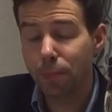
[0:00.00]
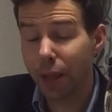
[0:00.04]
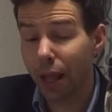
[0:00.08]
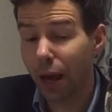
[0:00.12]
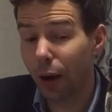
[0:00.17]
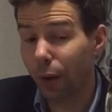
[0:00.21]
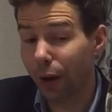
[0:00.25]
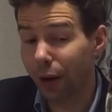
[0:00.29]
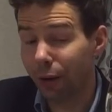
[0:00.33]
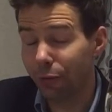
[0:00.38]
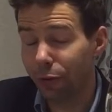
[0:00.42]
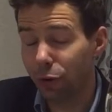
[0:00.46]

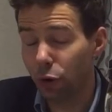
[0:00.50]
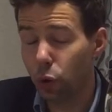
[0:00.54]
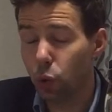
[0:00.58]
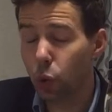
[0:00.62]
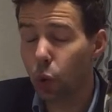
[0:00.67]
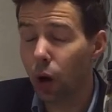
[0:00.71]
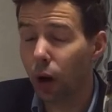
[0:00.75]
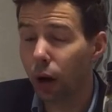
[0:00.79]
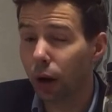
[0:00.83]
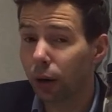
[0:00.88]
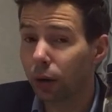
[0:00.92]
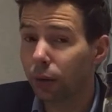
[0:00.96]
Now, if
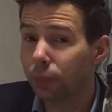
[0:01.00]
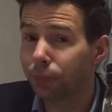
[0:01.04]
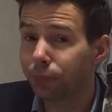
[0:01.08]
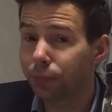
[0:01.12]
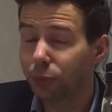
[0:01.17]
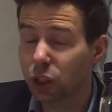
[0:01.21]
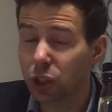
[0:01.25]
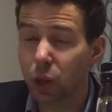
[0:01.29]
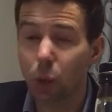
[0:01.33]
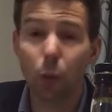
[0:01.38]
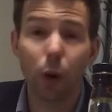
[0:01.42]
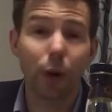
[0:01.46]
you are
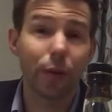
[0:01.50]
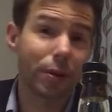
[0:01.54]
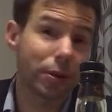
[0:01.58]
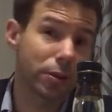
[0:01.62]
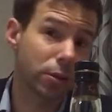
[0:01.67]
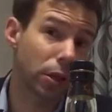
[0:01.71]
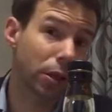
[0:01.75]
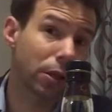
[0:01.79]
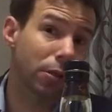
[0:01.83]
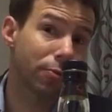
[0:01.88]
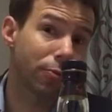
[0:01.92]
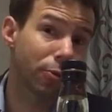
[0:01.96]
someone
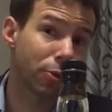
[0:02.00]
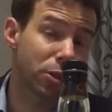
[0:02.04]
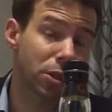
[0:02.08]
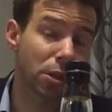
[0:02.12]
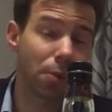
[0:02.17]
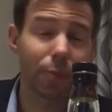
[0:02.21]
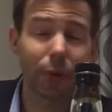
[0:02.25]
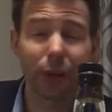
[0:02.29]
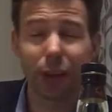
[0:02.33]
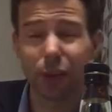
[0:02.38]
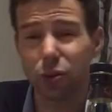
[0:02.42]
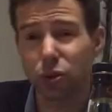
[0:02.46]
that's looking for
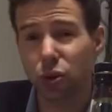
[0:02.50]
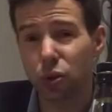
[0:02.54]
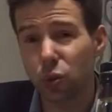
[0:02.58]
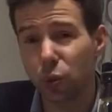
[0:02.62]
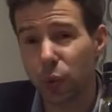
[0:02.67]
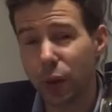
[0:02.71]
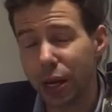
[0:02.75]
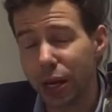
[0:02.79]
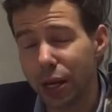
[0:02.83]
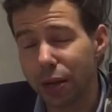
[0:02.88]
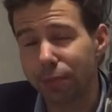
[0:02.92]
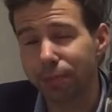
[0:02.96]
something
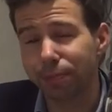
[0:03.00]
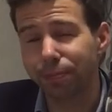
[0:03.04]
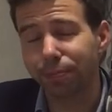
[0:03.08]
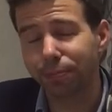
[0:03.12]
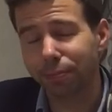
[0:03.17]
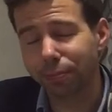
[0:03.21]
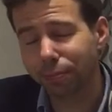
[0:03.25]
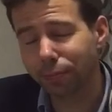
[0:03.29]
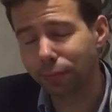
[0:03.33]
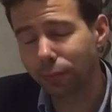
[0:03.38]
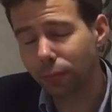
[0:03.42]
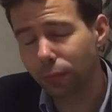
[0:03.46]
sweet
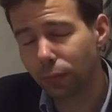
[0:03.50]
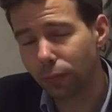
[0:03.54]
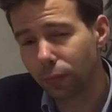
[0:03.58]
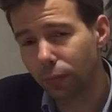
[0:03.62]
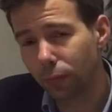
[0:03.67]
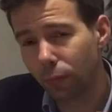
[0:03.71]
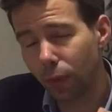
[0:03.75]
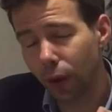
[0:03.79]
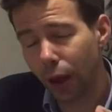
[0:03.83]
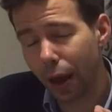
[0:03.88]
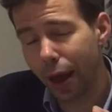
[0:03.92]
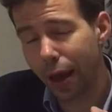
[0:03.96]

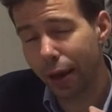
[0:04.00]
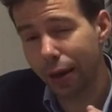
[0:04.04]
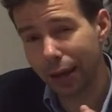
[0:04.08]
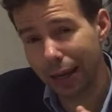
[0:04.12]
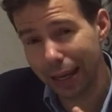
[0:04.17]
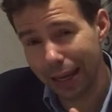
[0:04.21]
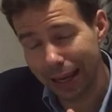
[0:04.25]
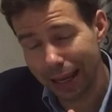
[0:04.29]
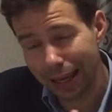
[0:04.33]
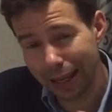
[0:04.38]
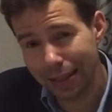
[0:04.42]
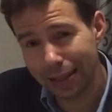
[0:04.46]
and
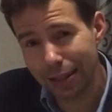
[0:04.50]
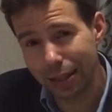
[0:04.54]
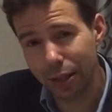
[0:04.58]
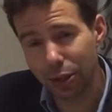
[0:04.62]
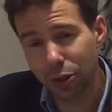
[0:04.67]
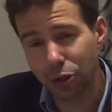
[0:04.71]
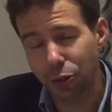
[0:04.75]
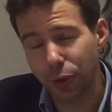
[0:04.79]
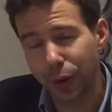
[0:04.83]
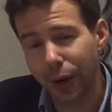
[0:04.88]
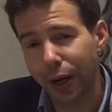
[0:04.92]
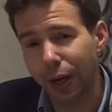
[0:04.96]
easy
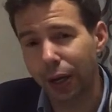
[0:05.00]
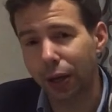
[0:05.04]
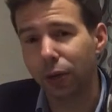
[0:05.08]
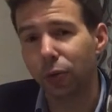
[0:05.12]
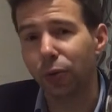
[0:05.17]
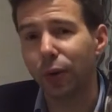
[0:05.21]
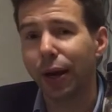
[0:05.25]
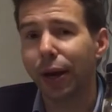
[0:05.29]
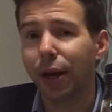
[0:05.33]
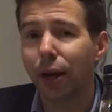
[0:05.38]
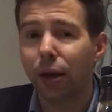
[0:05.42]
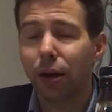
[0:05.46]
to
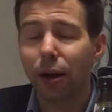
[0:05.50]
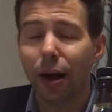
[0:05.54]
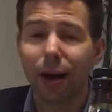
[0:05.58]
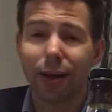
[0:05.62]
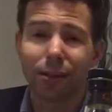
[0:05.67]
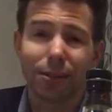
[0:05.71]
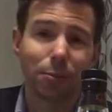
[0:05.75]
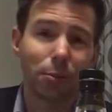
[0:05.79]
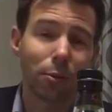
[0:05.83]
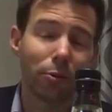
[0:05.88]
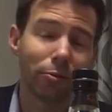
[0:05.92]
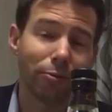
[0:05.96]
drink,
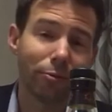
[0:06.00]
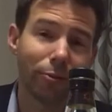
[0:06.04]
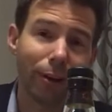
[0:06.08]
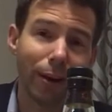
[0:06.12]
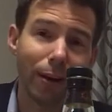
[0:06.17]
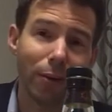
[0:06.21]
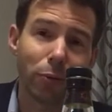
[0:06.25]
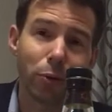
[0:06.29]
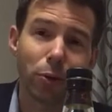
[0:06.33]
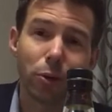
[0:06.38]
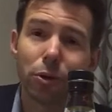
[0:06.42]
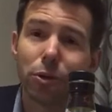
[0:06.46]
recognizable
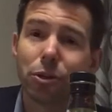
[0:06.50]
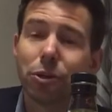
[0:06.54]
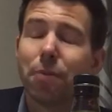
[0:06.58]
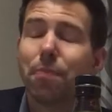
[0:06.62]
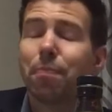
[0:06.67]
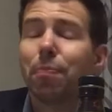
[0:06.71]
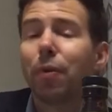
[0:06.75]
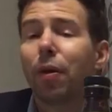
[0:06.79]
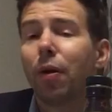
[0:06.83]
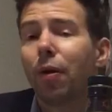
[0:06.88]
flavors,